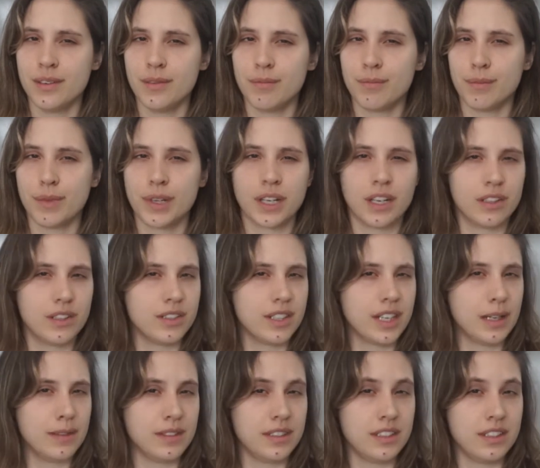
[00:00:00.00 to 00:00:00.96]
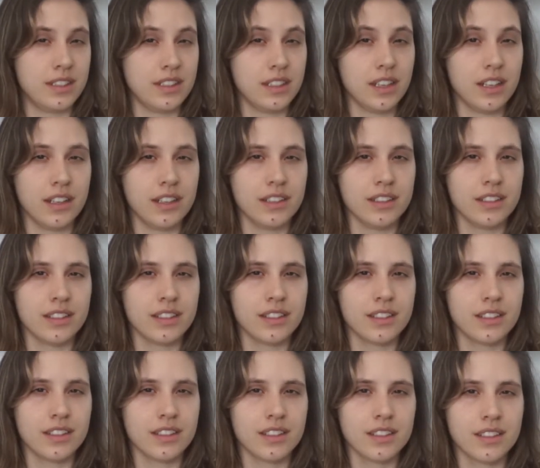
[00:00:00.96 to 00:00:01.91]
but other times it
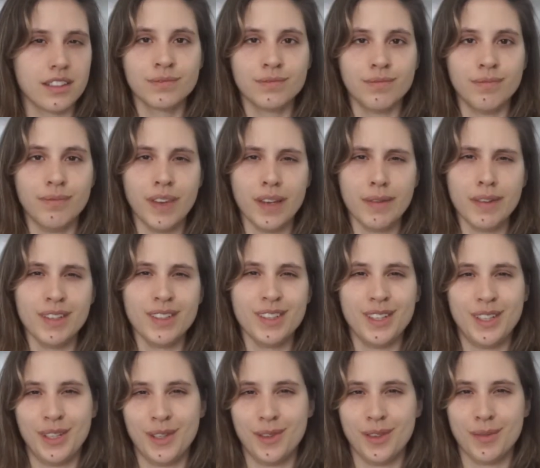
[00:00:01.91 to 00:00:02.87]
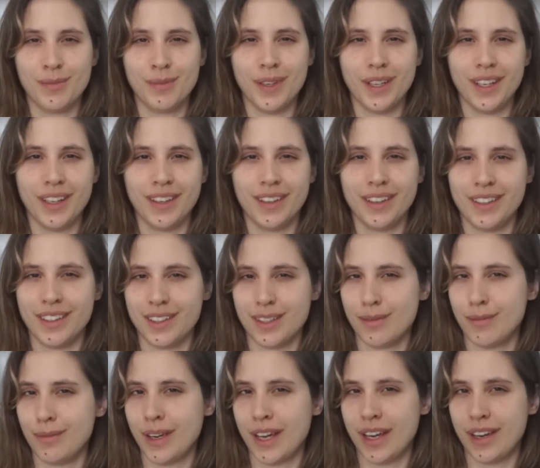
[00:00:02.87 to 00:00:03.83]
does. Maybe to you or me, it
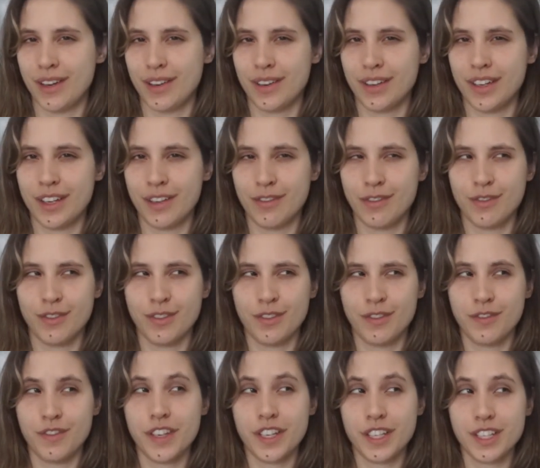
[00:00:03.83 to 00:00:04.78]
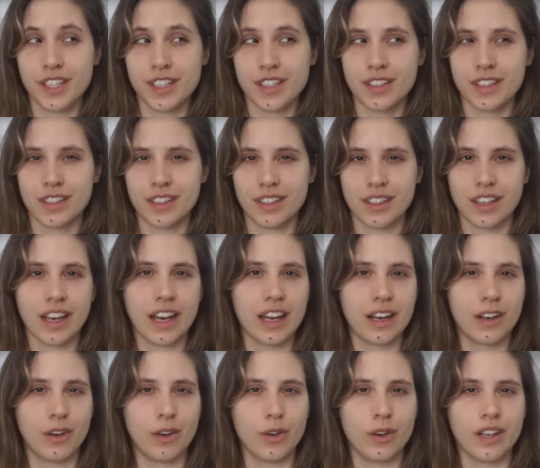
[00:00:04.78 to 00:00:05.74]
doesn't matter if fish is a
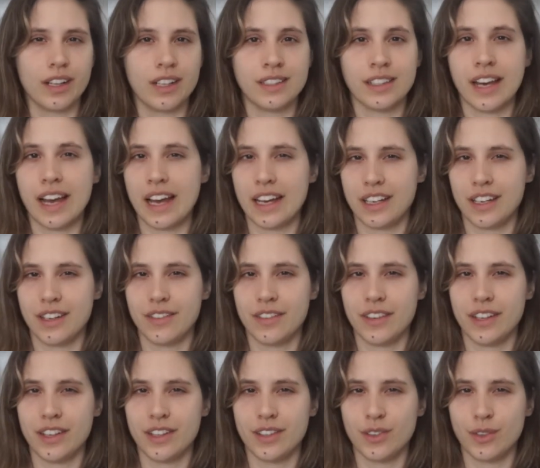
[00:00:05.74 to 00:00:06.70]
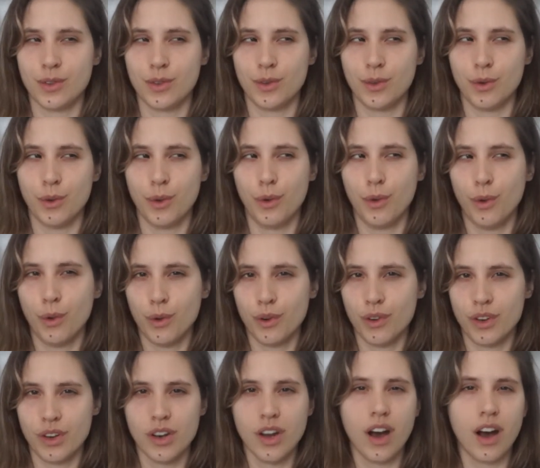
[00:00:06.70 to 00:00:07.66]
category that's accurate or
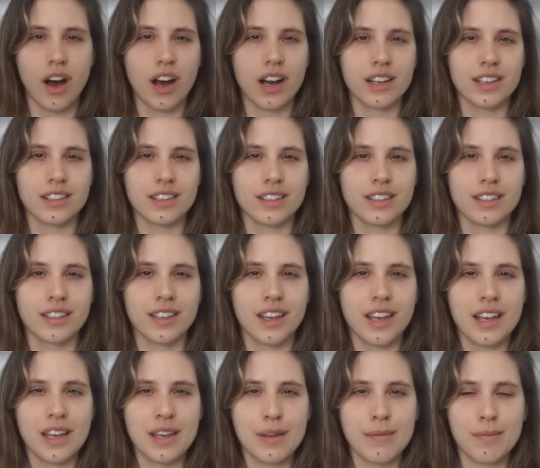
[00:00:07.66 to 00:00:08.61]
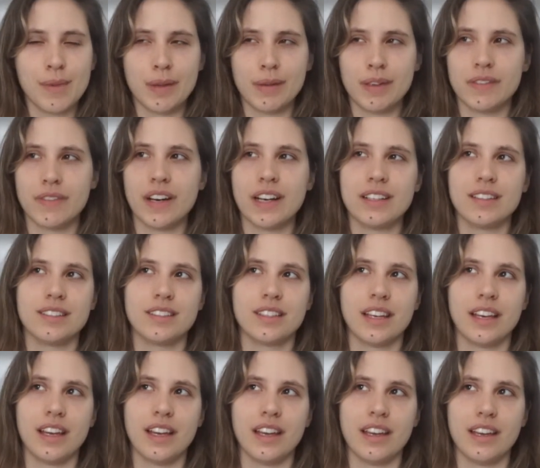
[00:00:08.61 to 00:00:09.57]
not. Maybe if I
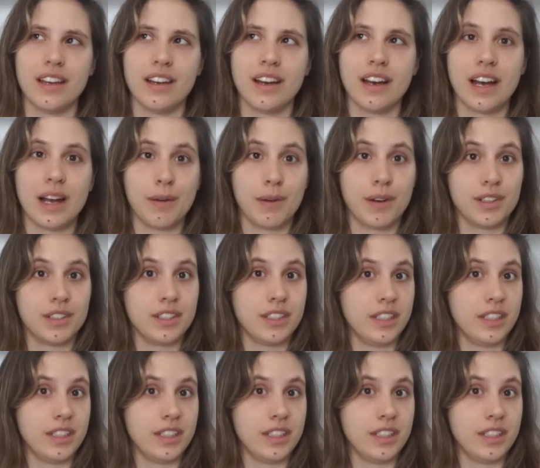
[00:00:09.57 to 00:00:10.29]
say, I want to